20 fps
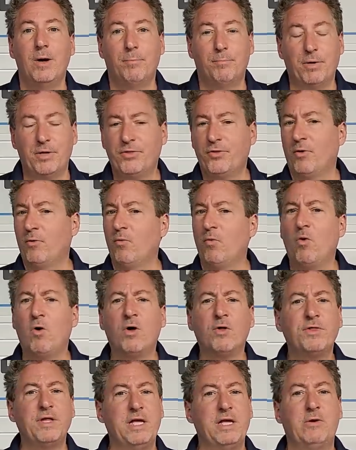But
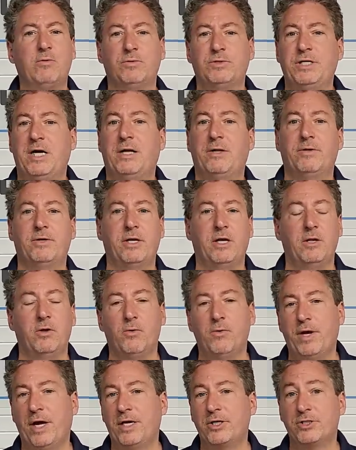all the Ecotality
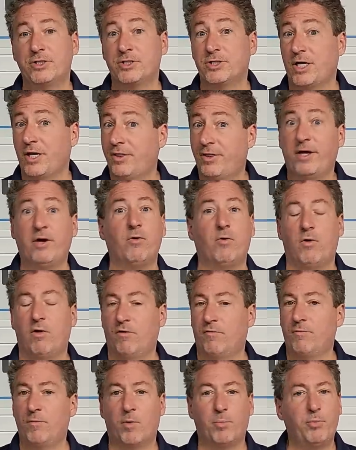locations, I think all
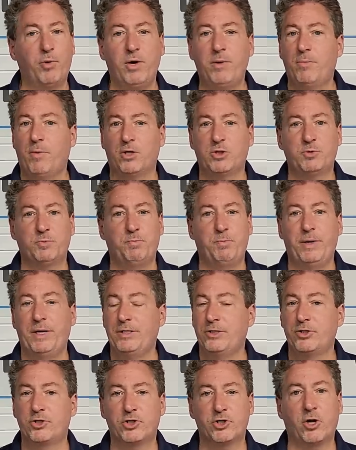of them are pretty much
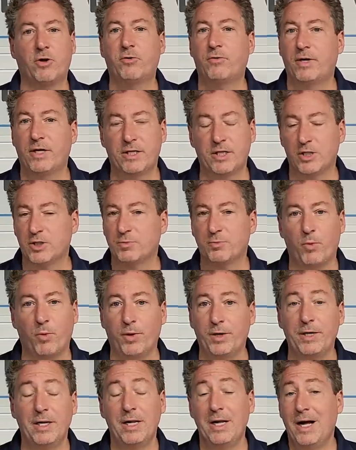been shuttered at this
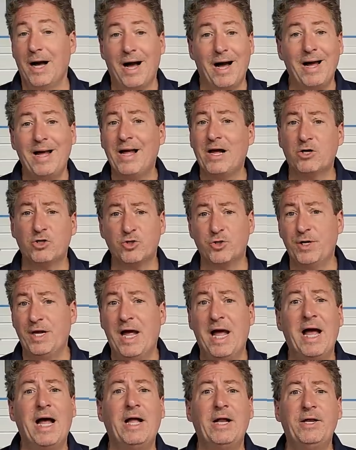point. I actually
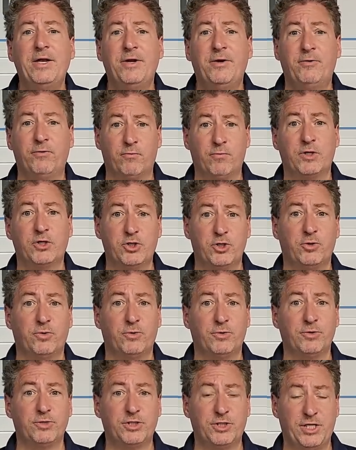had an
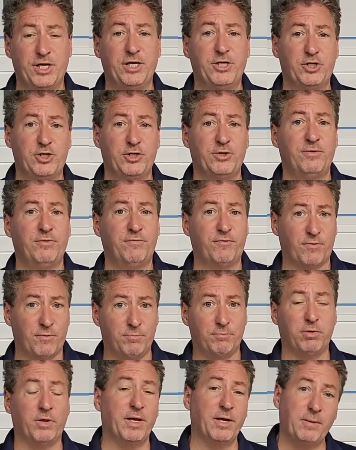original station
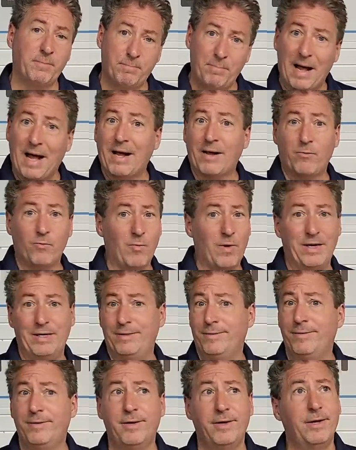from Blink back
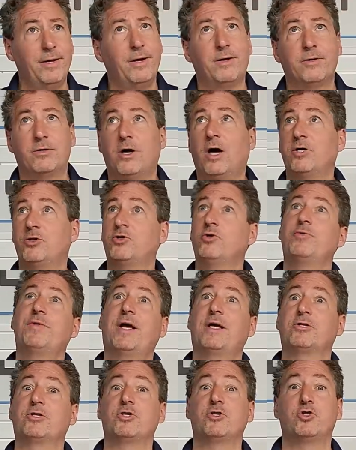when,
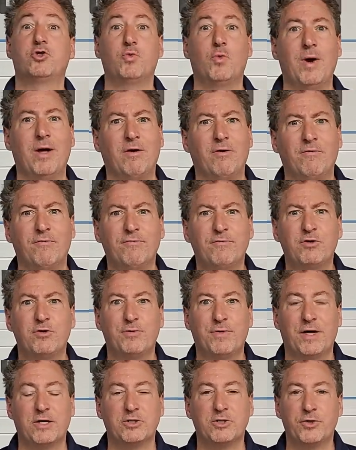2012,
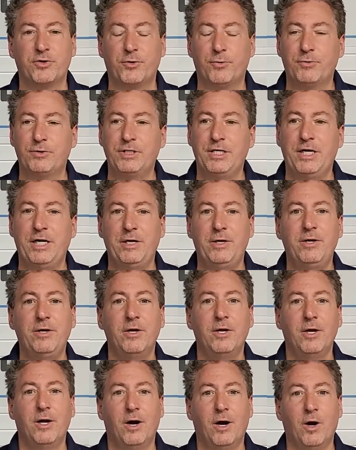2013,
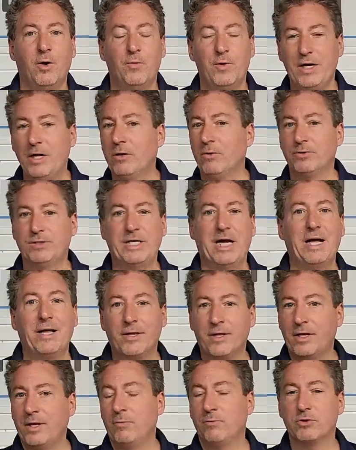when
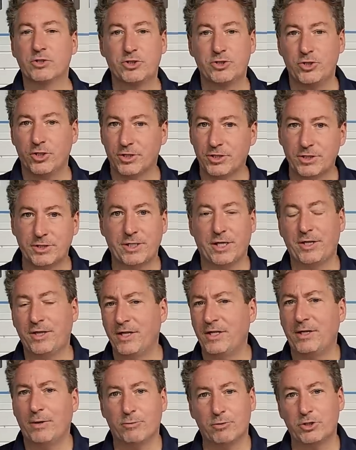Ecotality was just, I
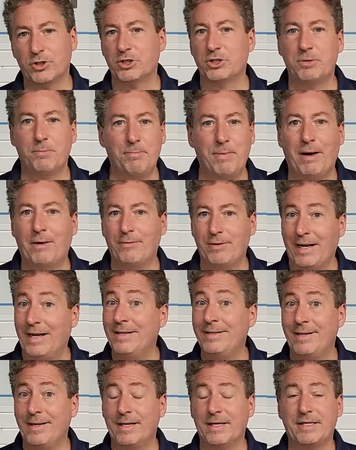think they were just about
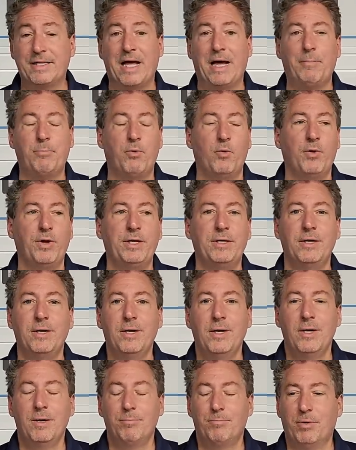ending at that point.
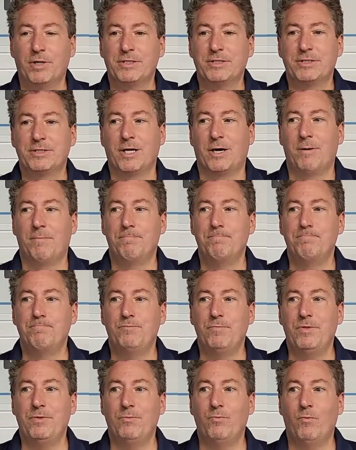But
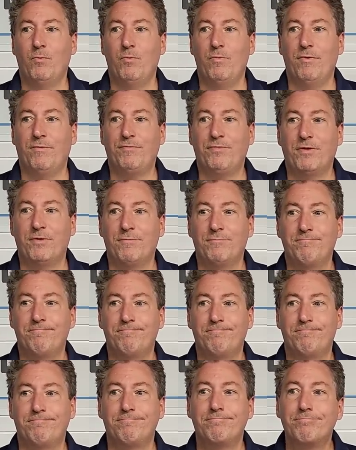if the
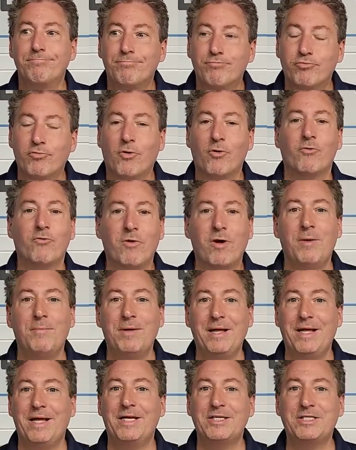
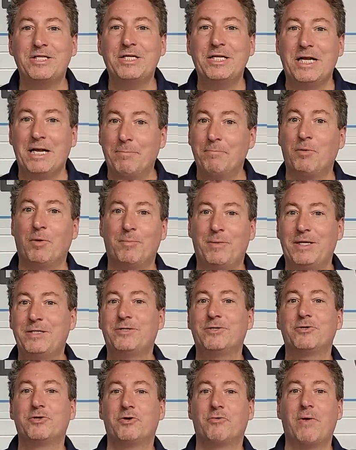program isn't
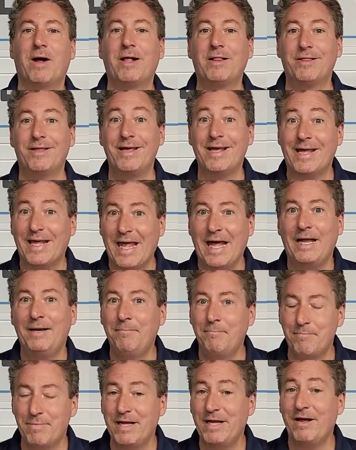implemented correctly, it
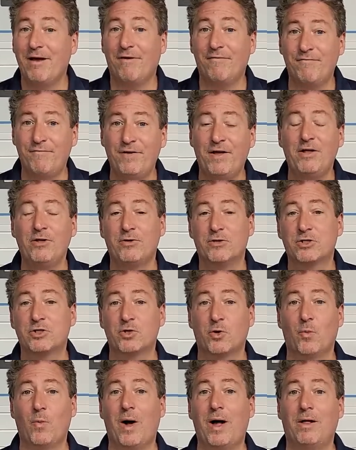can be a failure.
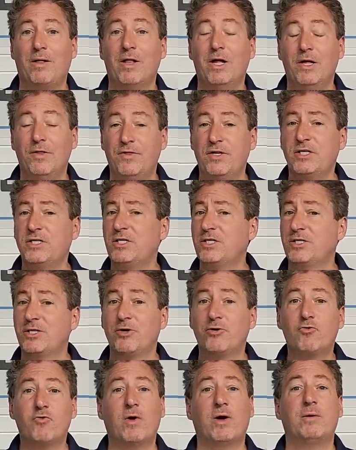So while this is
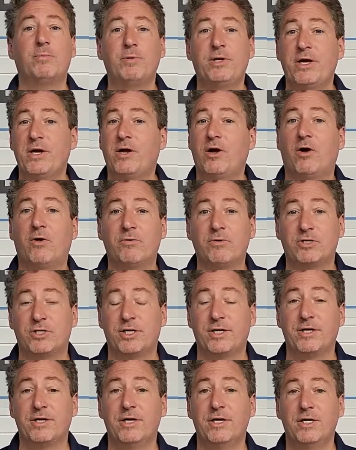incredibly
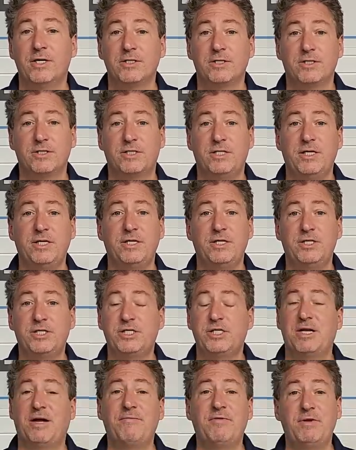encouraging to see these
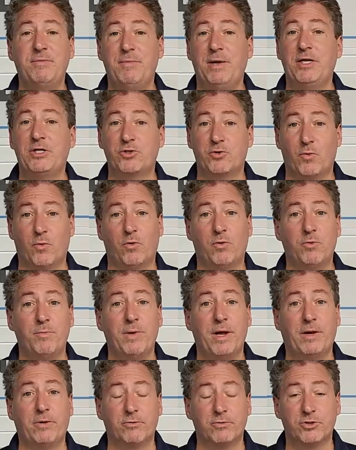seven major
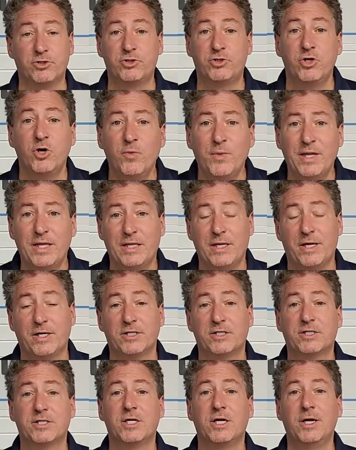automakers doing
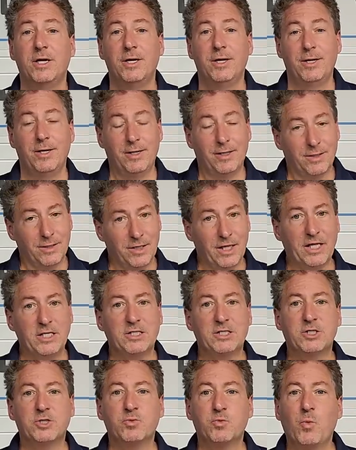this,
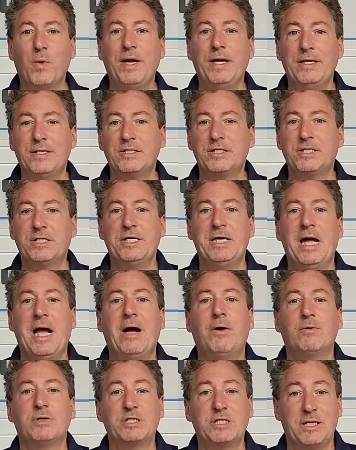let's wait and see
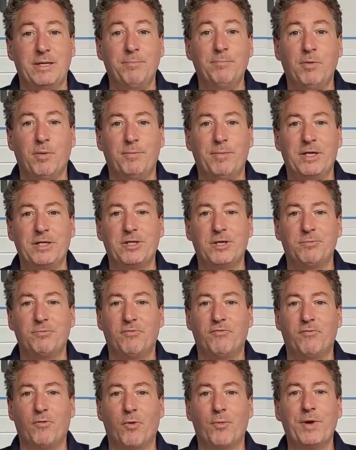how it's implemented
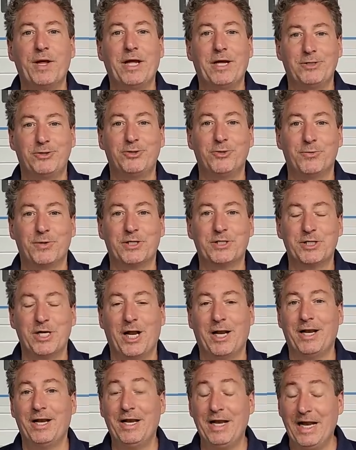before we get too
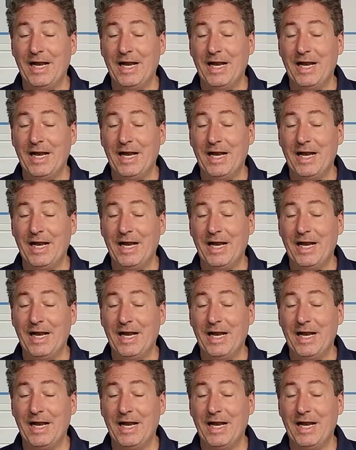excited.